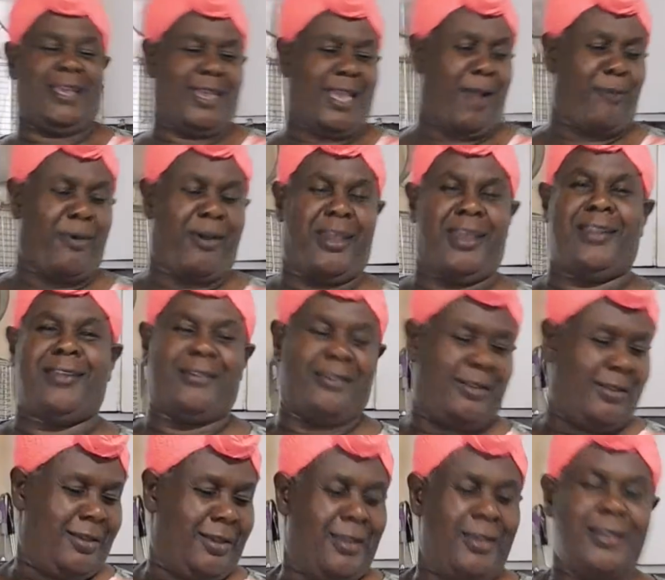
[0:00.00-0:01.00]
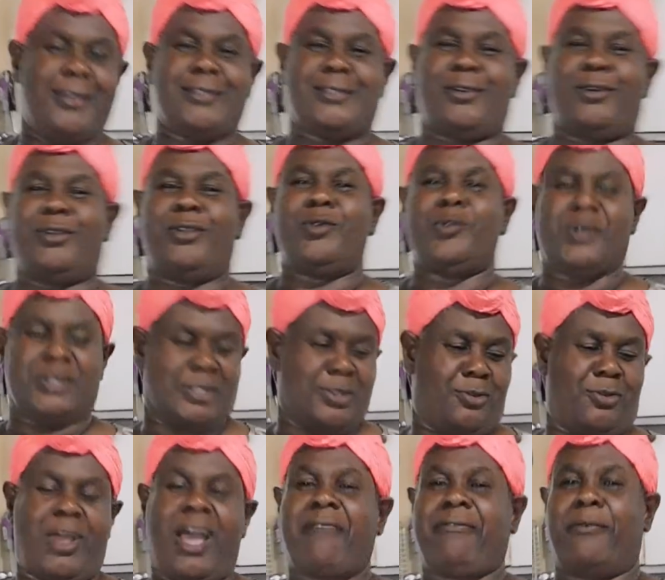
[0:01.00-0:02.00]
the camera, you know. So don't know,
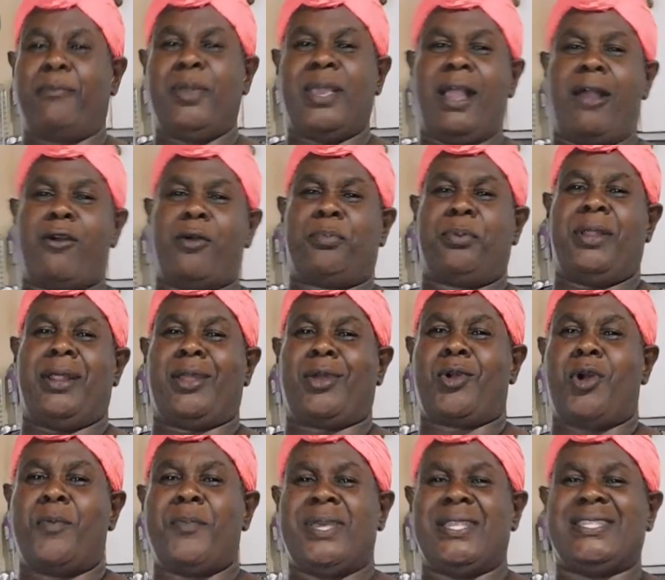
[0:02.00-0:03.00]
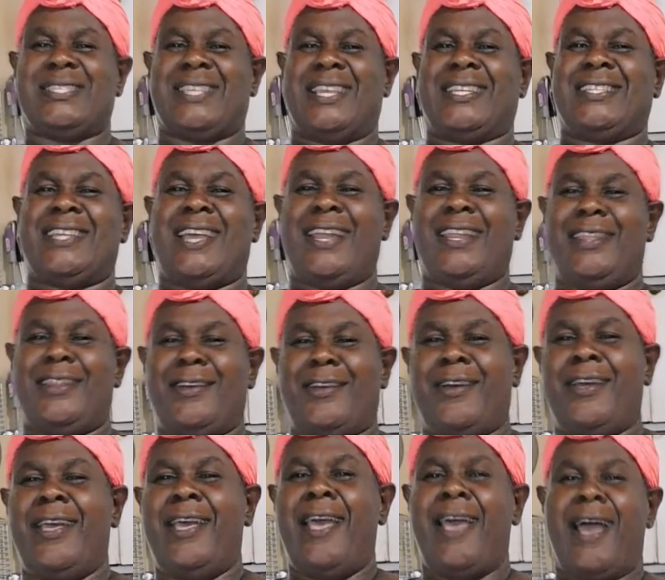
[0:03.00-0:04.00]
so now, for to pick her up in the comment section, you know.
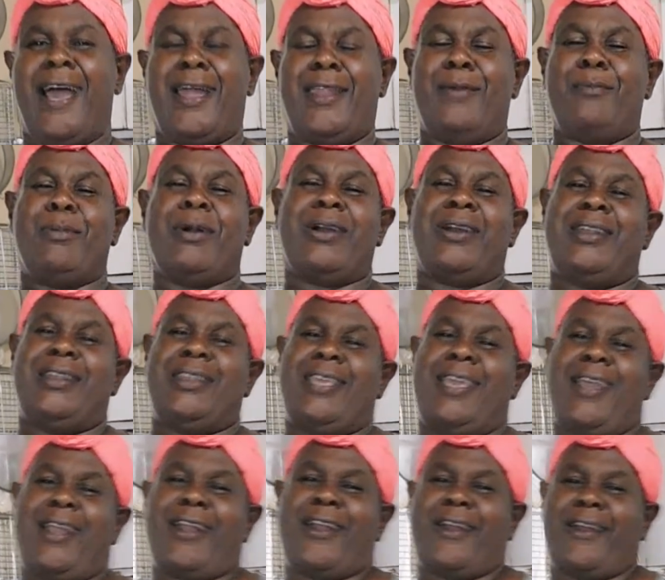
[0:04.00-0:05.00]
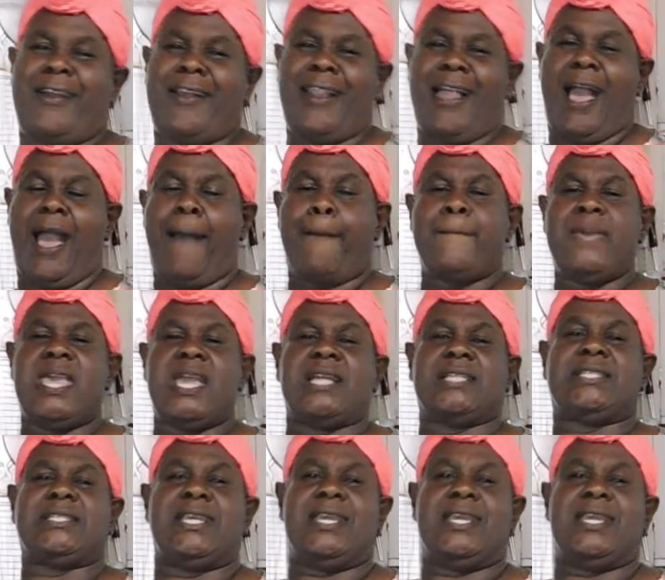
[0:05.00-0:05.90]
At the birthday girl, I bear